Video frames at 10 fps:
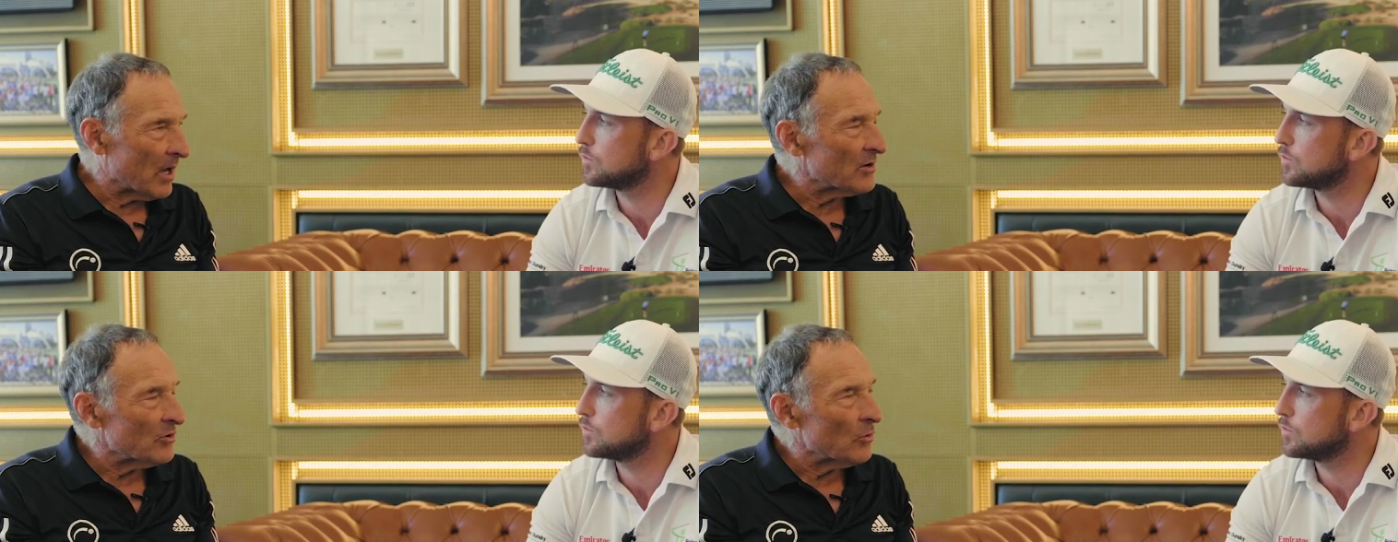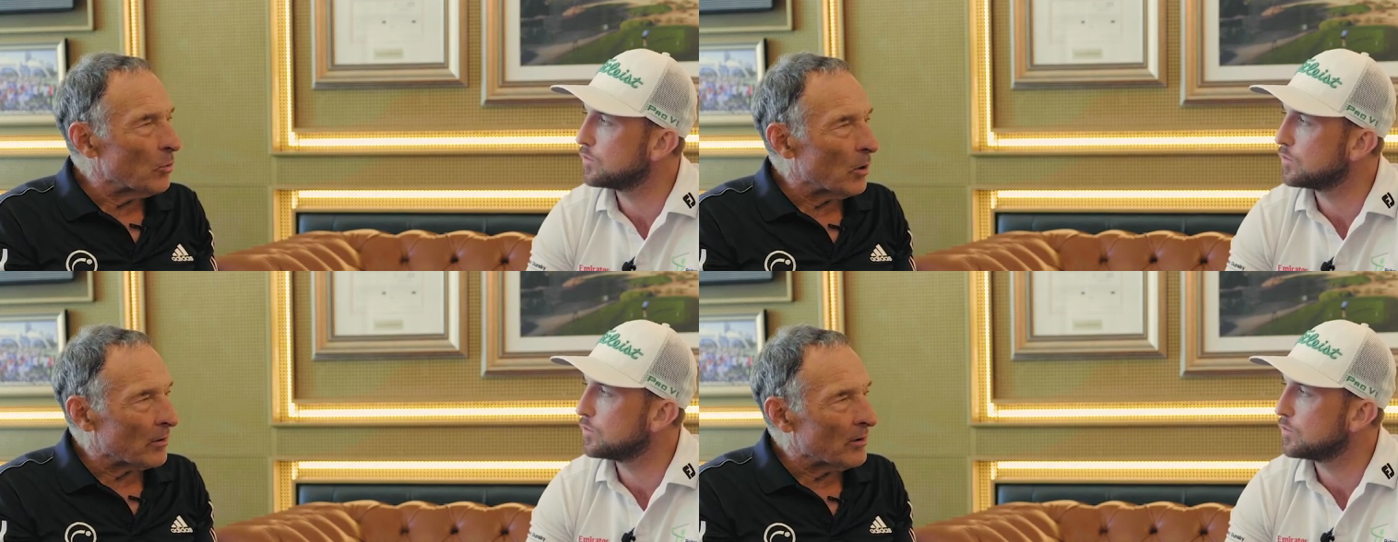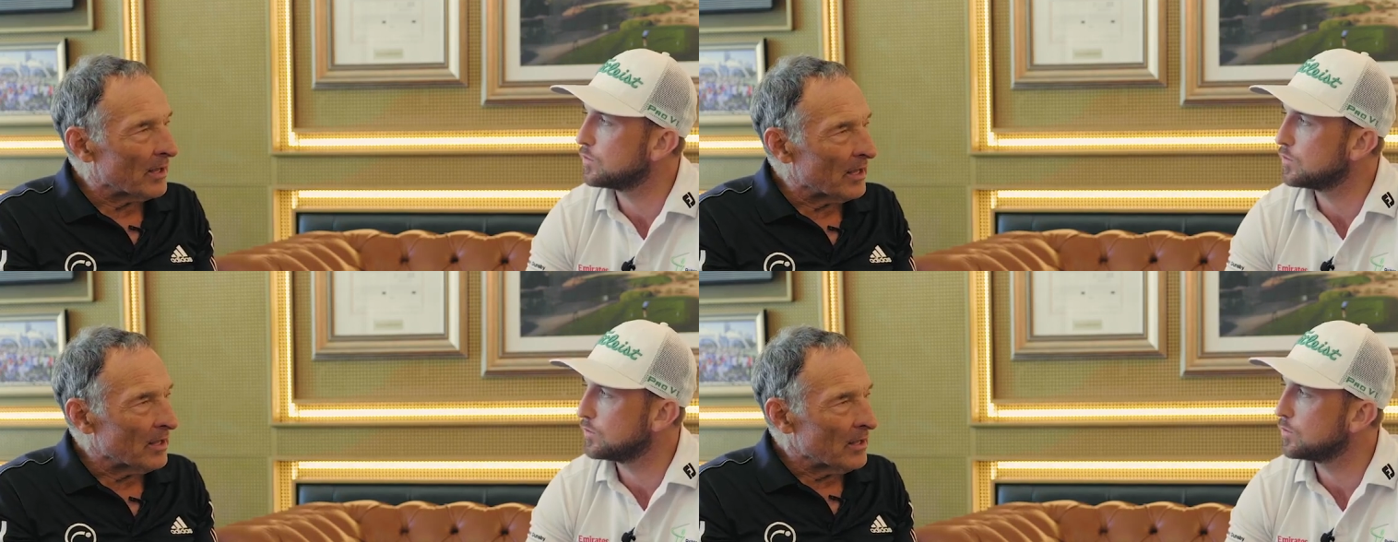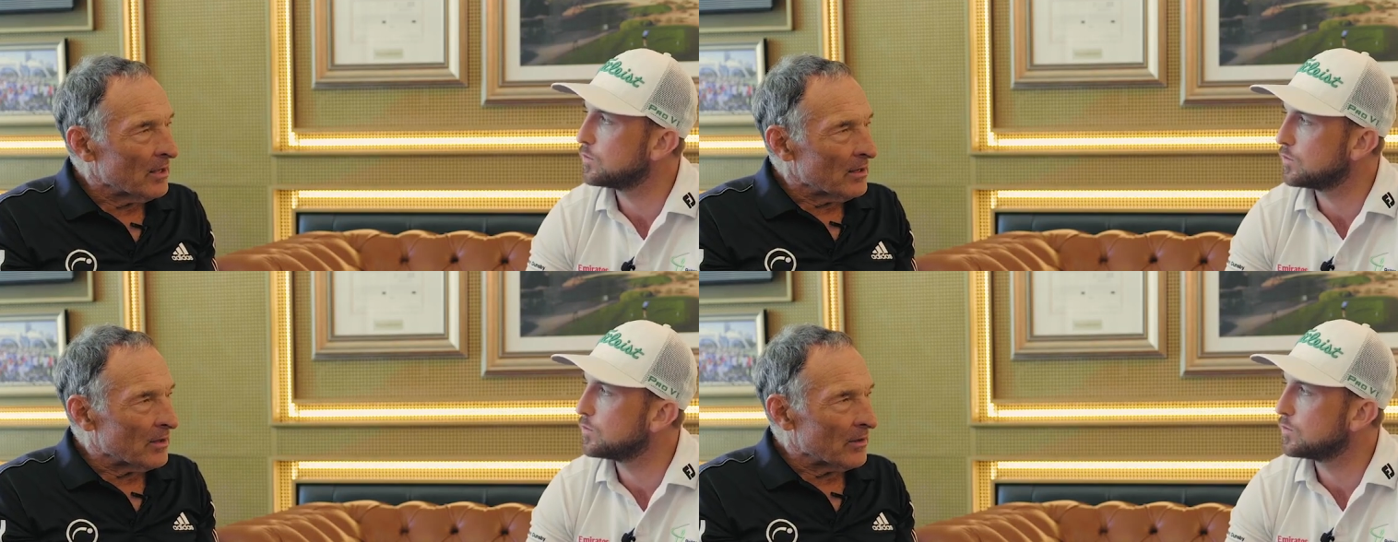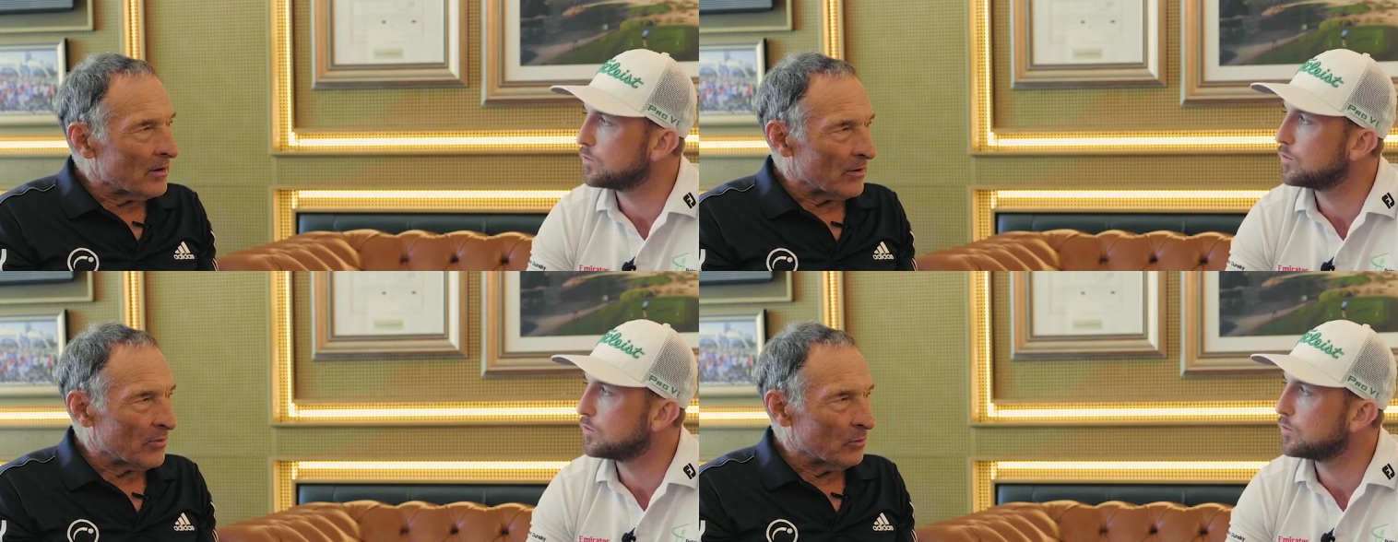Speaker 1: it, I do worry that
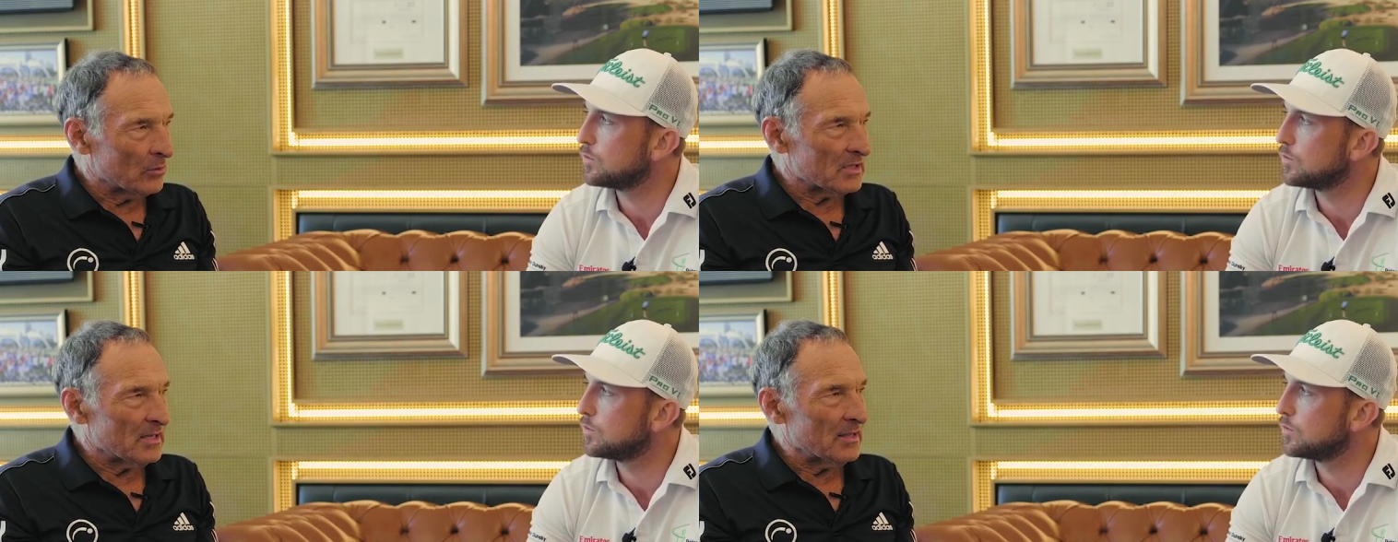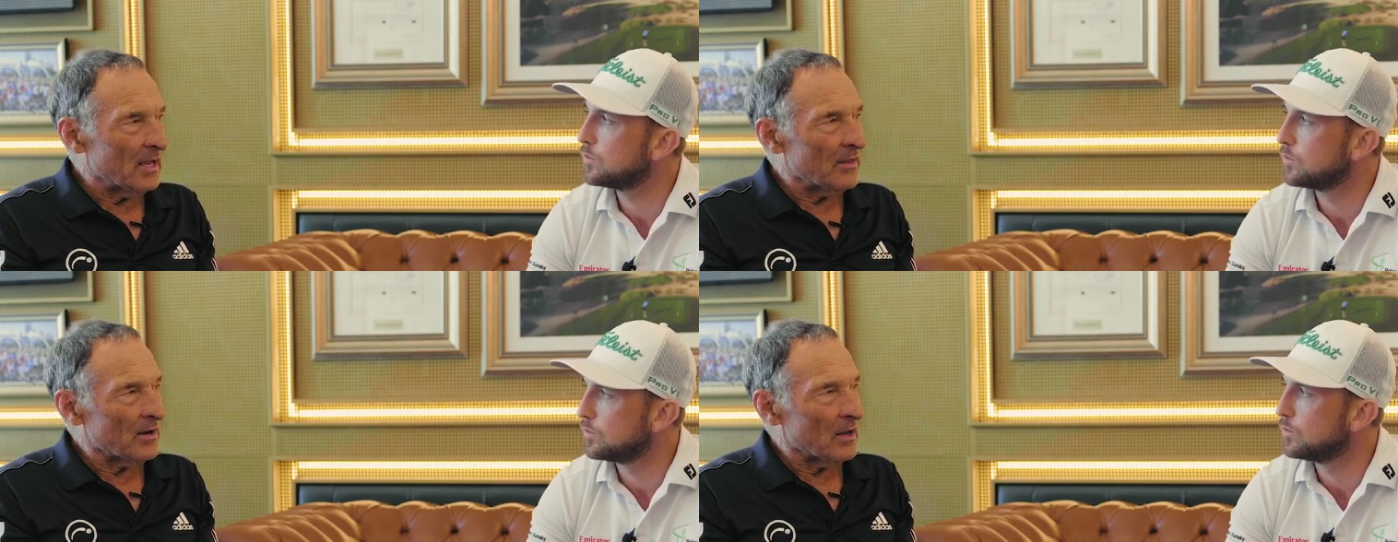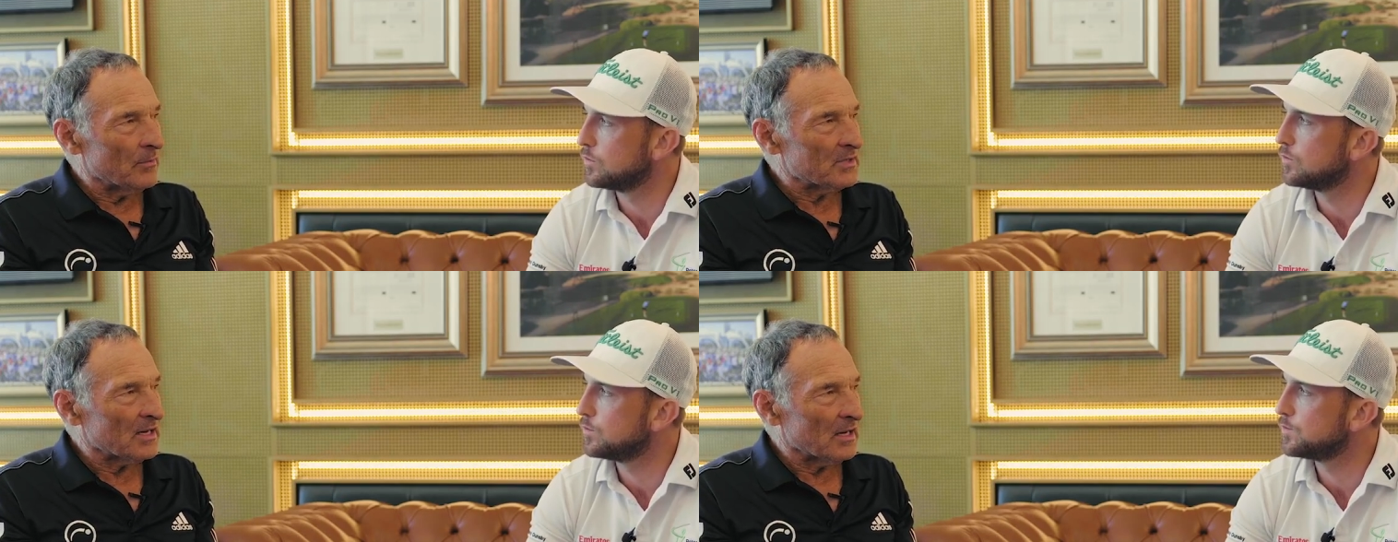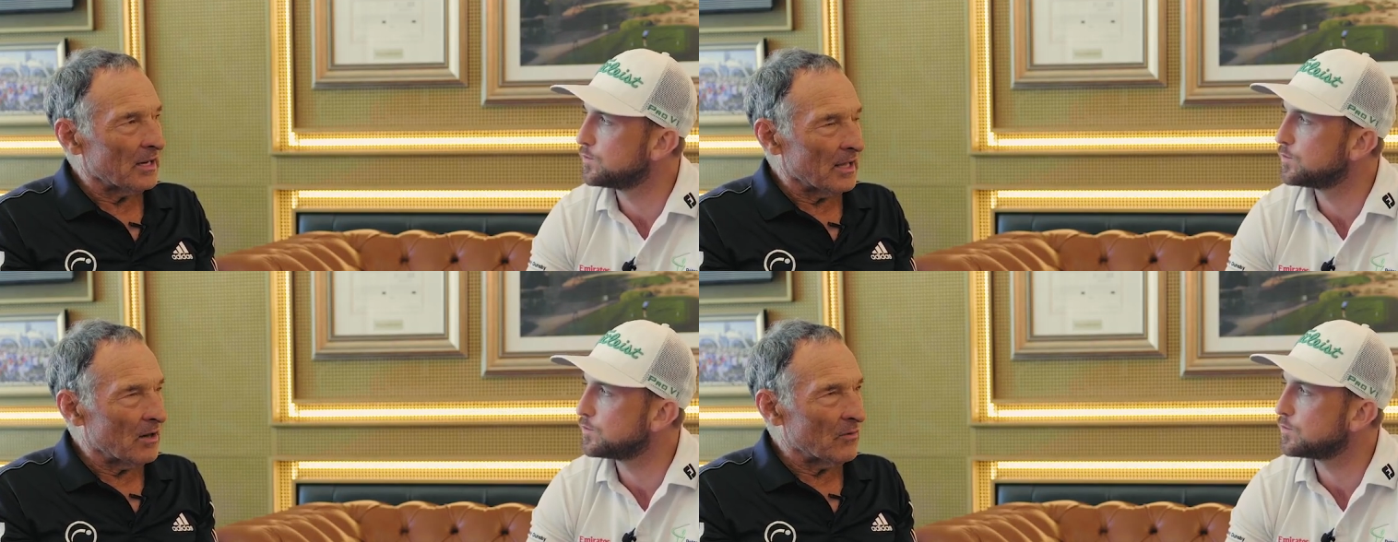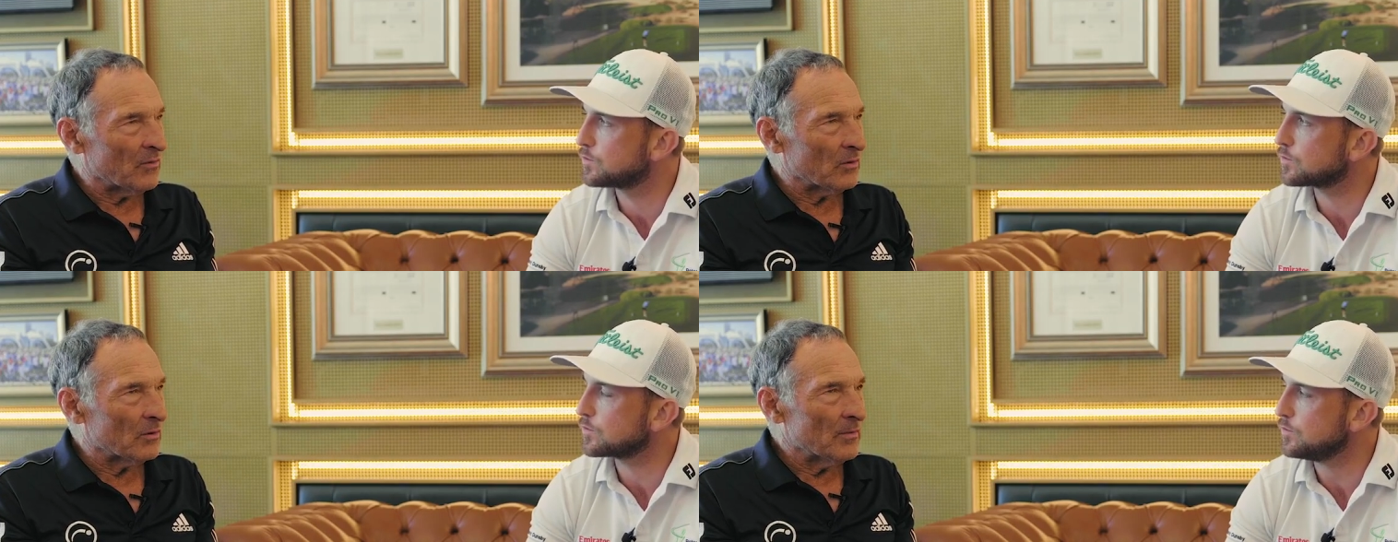there are thoughts in there that aren't particularly helpful.